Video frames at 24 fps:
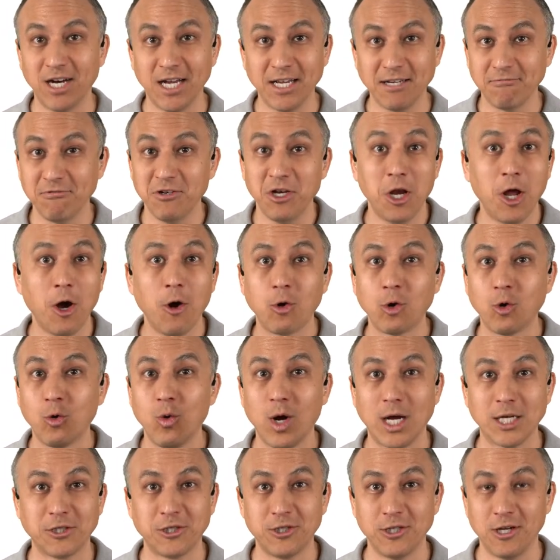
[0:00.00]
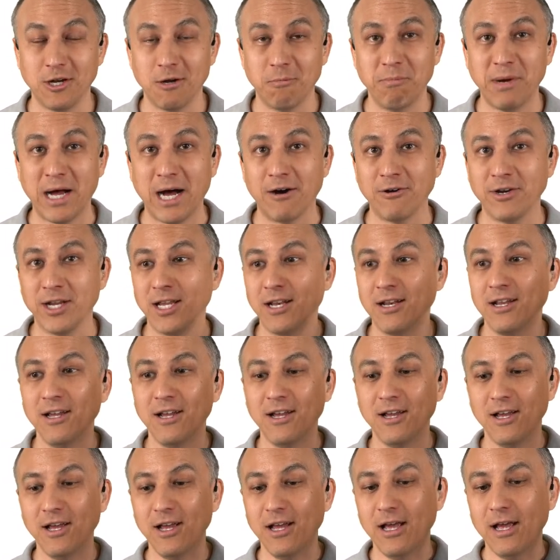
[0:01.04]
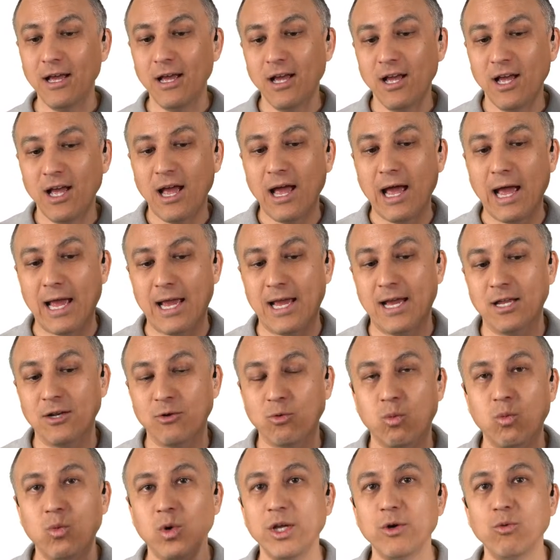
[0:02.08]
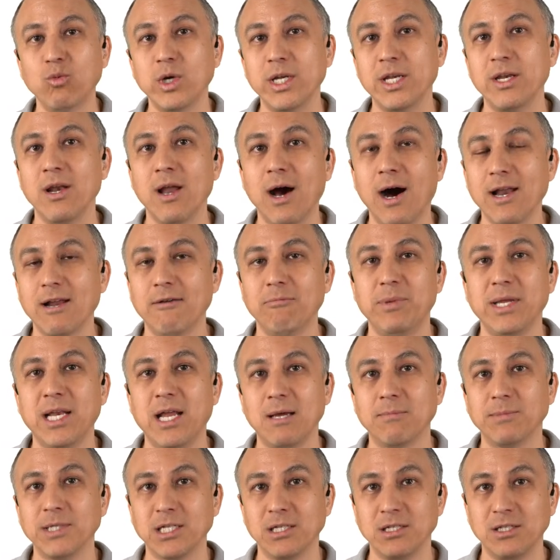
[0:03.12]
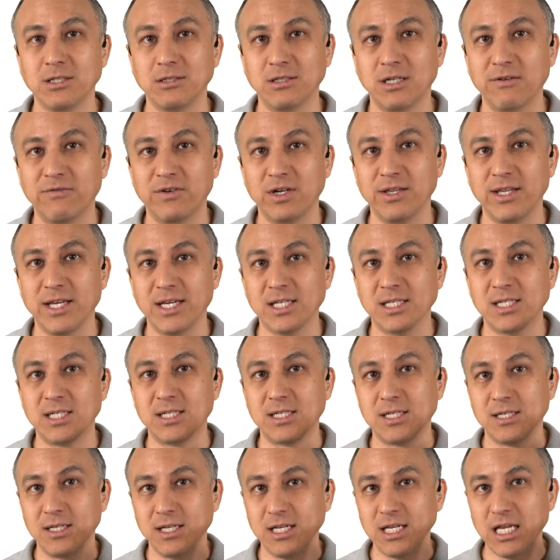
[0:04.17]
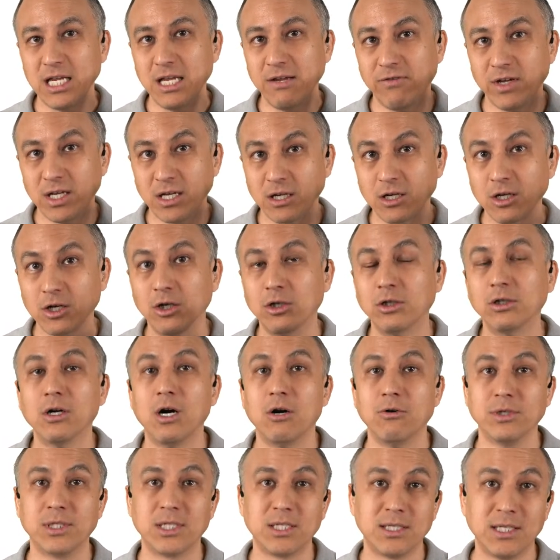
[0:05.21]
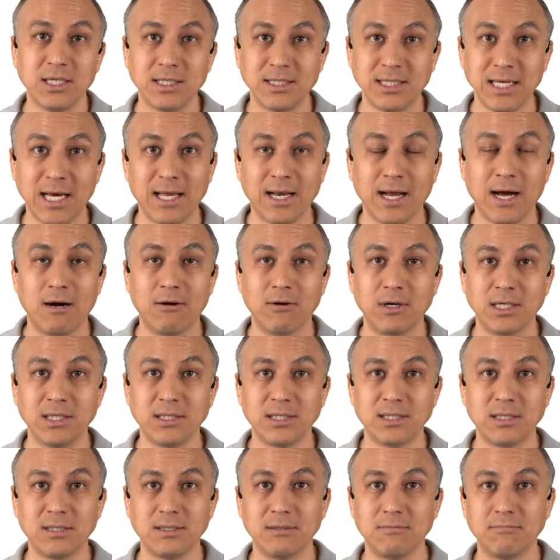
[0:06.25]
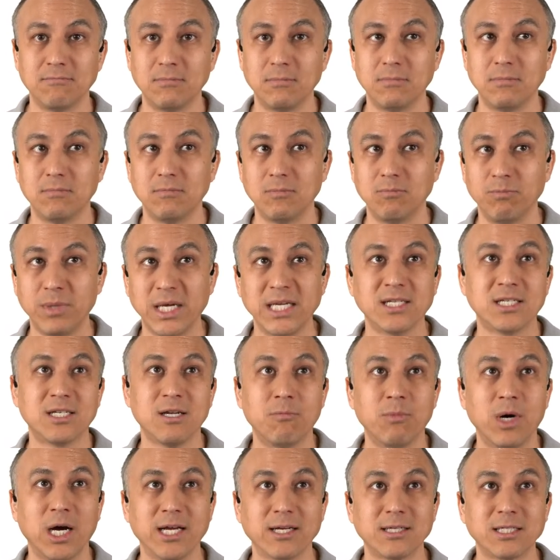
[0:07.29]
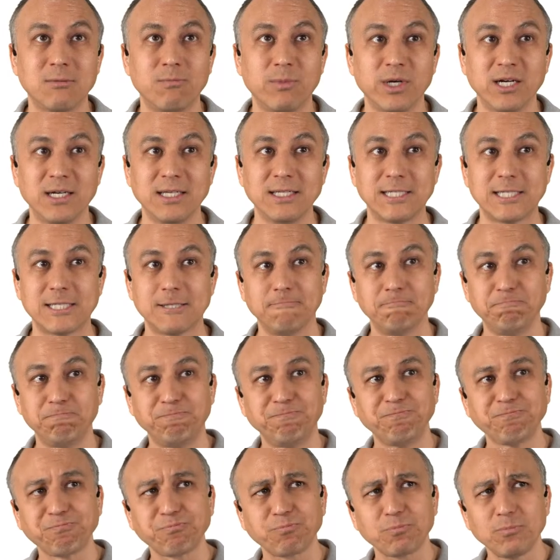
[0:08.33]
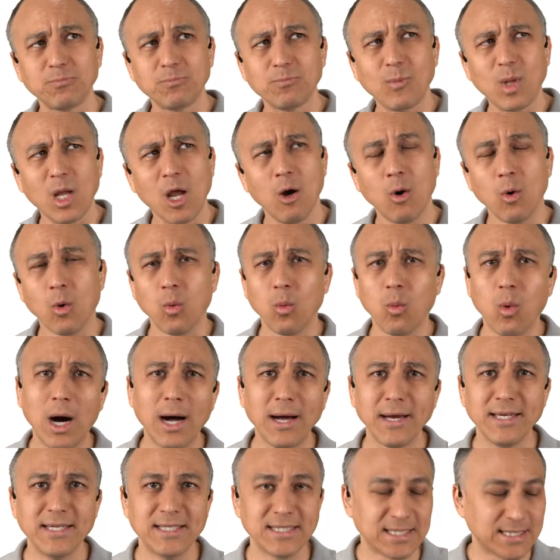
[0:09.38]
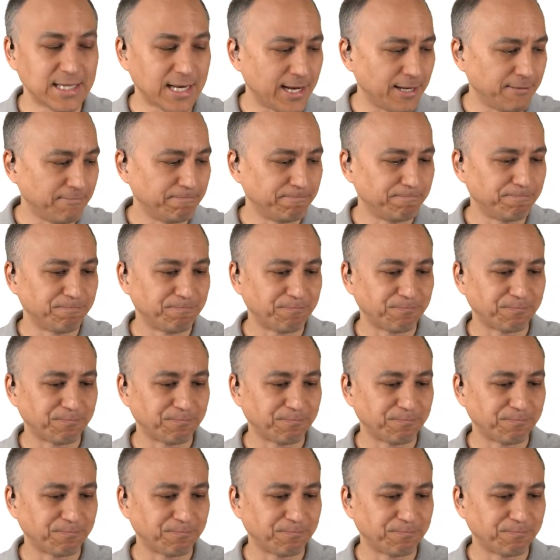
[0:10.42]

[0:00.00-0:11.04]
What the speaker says: Like, no question about it. And we would not have been able to deliver this even close to 10 hours, based on my experience. Why is that?